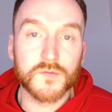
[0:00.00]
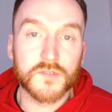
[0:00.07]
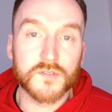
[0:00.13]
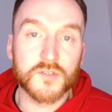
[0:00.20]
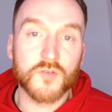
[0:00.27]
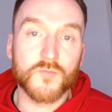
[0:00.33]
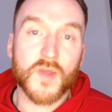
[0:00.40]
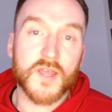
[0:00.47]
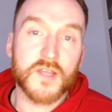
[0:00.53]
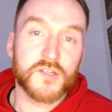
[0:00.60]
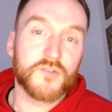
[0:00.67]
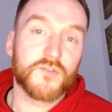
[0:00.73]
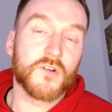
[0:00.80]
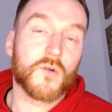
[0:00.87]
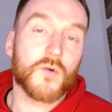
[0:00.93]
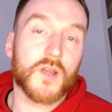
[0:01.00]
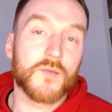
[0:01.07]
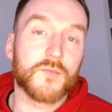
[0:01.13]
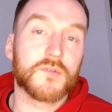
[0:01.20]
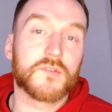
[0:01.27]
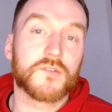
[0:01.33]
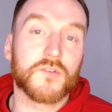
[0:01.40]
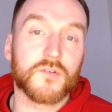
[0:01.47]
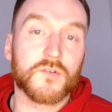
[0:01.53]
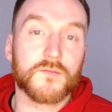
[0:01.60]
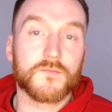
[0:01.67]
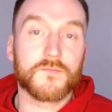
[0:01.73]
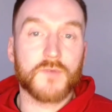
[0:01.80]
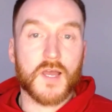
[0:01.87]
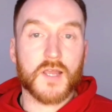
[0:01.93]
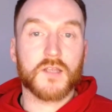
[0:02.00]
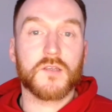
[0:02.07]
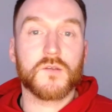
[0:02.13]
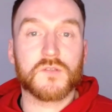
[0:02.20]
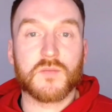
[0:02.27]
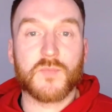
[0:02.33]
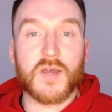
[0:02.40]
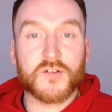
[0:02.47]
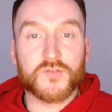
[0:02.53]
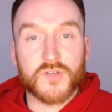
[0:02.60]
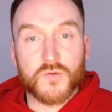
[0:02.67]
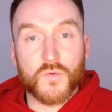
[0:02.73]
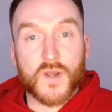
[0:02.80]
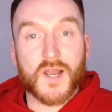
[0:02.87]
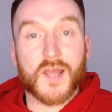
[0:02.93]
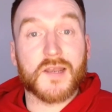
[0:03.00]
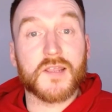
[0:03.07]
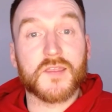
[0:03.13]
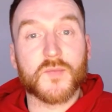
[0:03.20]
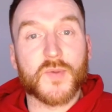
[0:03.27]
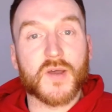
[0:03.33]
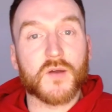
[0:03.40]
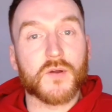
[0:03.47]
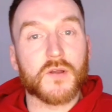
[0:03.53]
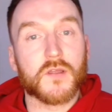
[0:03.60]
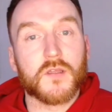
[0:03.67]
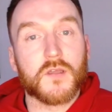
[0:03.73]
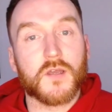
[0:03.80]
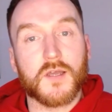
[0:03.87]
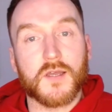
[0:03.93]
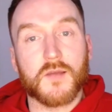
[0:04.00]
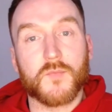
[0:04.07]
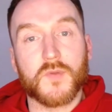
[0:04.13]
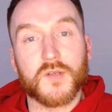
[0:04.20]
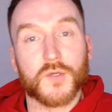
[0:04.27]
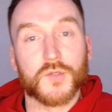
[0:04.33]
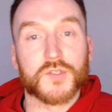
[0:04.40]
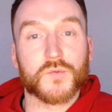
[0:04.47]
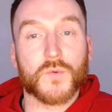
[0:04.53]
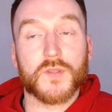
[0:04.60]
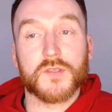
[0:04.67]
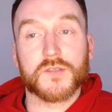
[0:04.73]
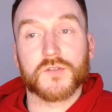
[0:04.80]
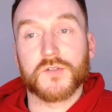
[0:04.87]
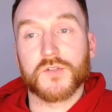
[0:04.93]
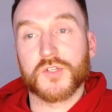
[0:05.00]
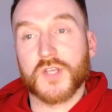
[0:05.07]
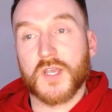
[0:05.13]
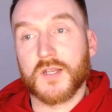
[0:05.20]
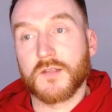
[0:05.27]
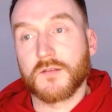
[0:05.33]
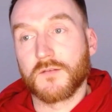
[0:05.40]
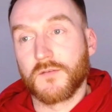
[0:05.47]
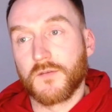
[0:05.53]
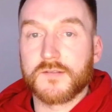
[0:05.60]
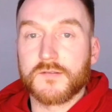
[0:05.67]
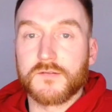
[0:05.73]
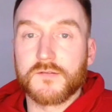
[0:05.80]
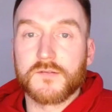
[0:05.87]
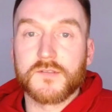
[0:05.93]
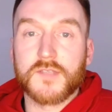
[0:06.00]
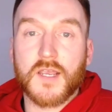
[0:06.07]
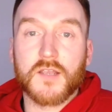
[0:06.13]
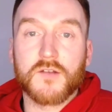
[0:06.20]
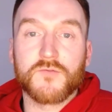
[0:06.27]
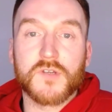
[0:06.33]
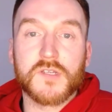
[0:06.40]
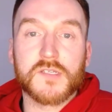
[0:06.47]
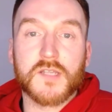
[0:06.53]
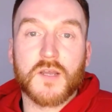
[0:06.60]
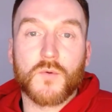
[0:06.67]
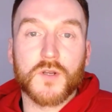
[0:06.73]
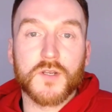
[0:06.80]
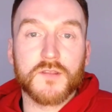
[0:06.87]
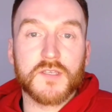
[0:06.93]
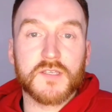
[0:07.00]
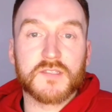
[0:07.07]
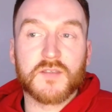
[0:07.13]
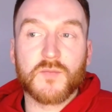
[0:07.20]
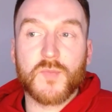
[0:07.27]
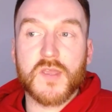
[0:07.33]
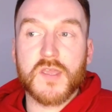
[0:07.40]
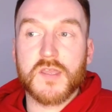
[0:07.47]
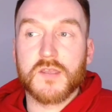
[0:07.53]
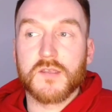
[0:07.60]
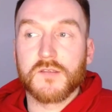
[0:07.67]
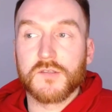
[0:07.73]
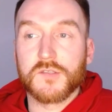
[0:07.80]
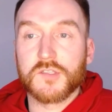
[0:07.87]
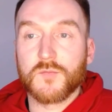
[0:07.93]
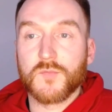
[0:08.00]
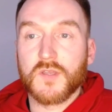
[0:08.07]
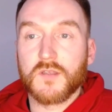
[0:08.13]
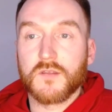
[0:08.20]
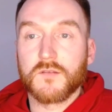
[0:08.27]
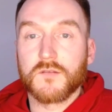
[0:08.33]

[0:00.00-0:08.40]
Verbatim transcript: to suit my energy requirements, so I can use the battery when I need the power um, and not when the sun's shining. So second reason I wanted this to be something